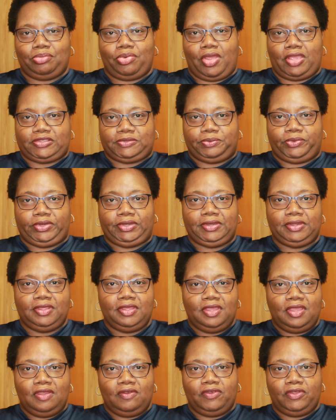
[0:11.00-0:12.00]
and Prospering.
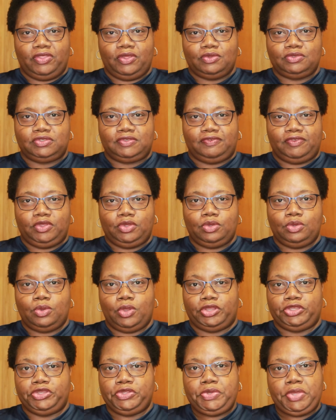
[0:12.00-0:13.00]
For those of you
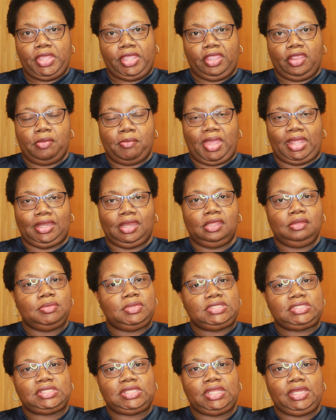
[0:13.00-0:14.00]
who are new here, my
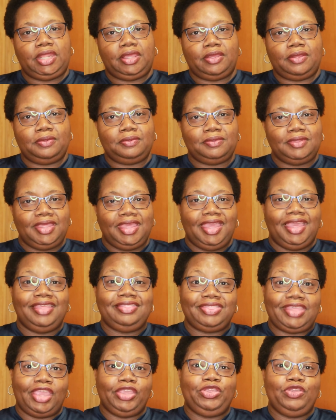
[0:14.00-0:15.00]
name is Linnell,
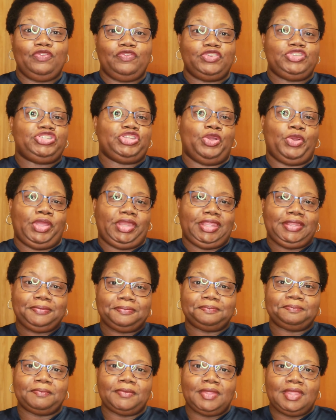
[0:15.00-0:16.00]
and thank you for joining.
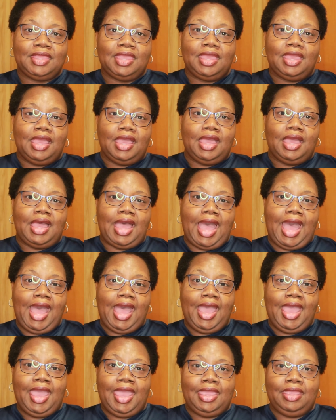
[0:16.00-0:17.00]

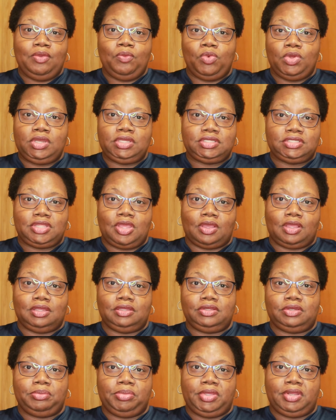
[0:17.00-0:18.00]
I wanted to talk a
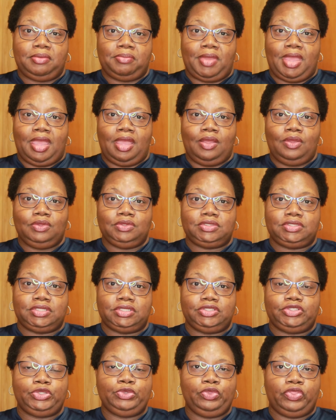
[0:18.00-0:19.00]
little bit about
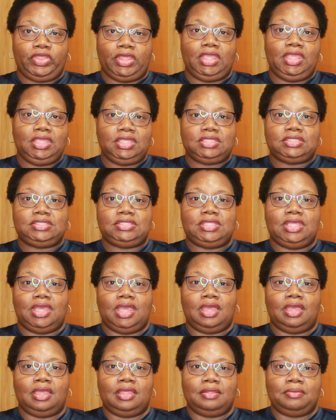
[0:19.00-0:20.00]
two things.
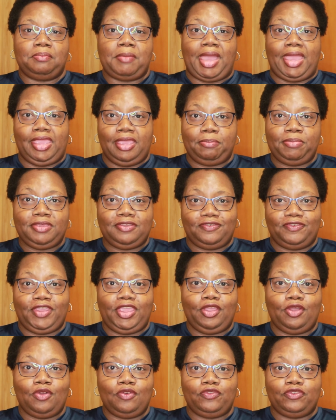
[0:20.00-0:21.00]
Uh, my epic
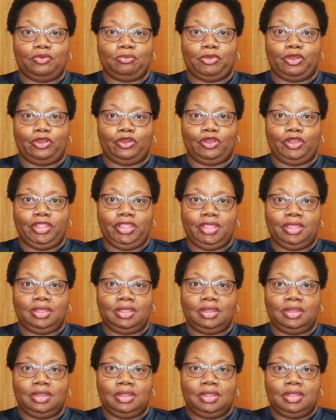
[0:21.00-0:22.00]
fail from
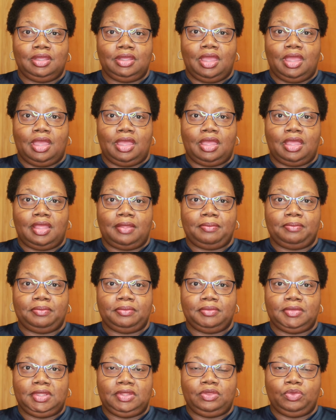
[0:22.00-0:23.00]
earlier
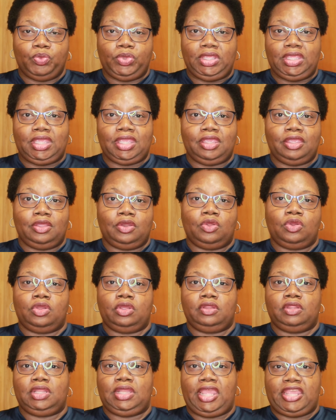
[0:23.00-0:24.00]
um, in the weekend
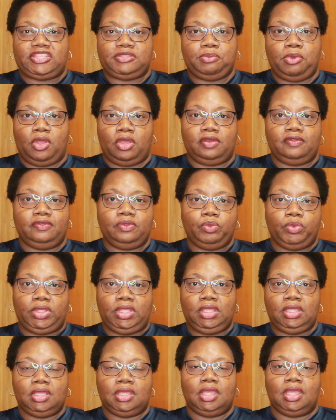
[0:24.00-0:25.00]
or the last part of the
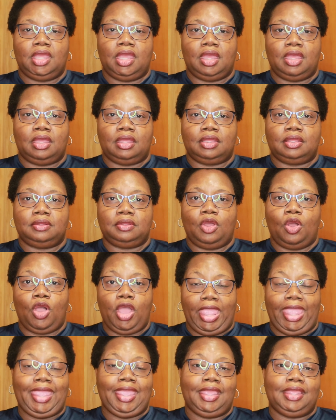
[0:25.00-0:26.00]
week, uh,
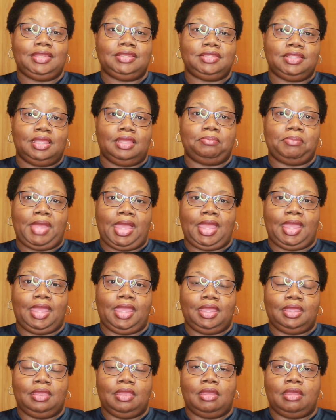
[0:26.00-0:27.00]
and
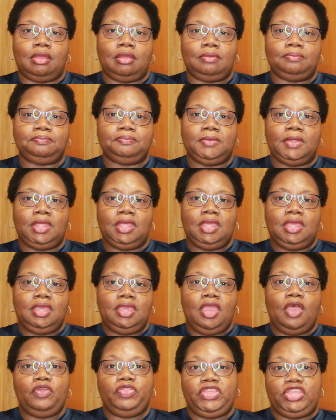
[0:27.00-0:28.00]
my um,
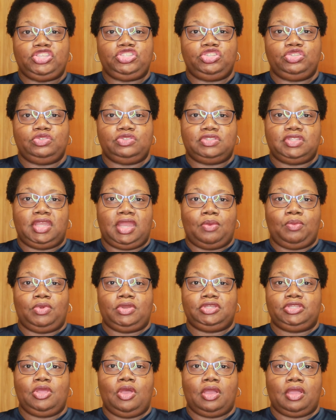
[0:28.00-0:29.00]
health issues that I
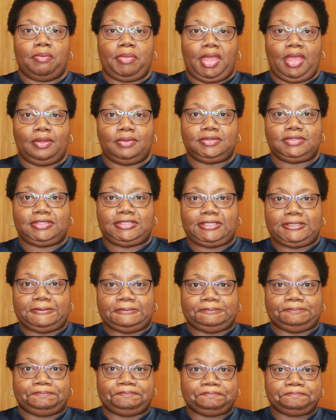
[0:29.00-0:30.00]
want to talk about
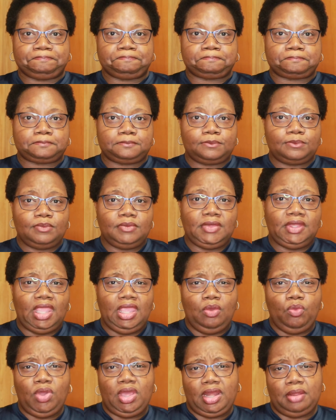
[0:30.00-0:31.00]

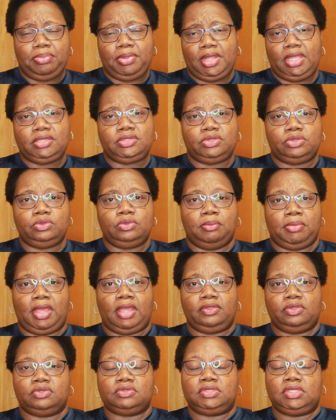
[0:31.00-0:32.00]
and what I plan to do
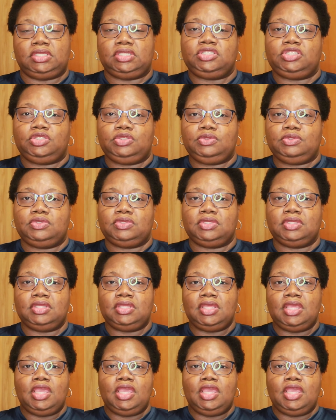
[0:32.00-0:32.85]
about those issues.